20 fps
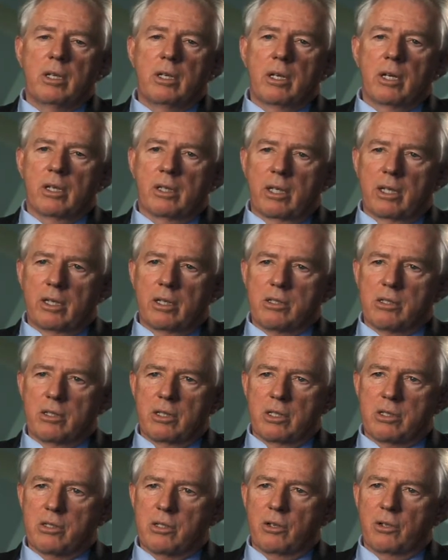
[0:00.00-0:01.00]
and that doesn't
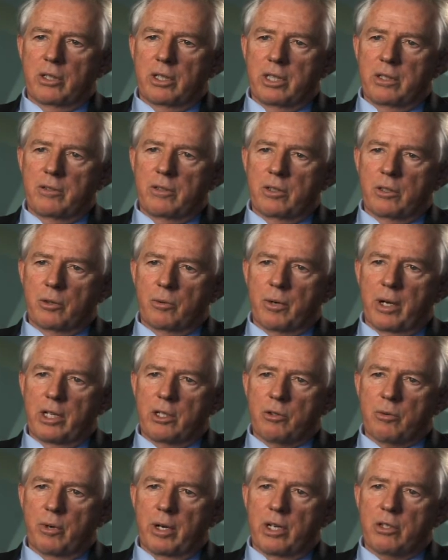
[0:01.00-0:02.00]
necessarily lead in the right
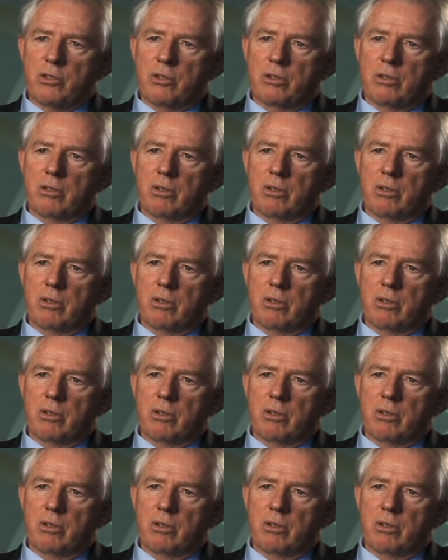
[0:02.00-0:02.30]
direction.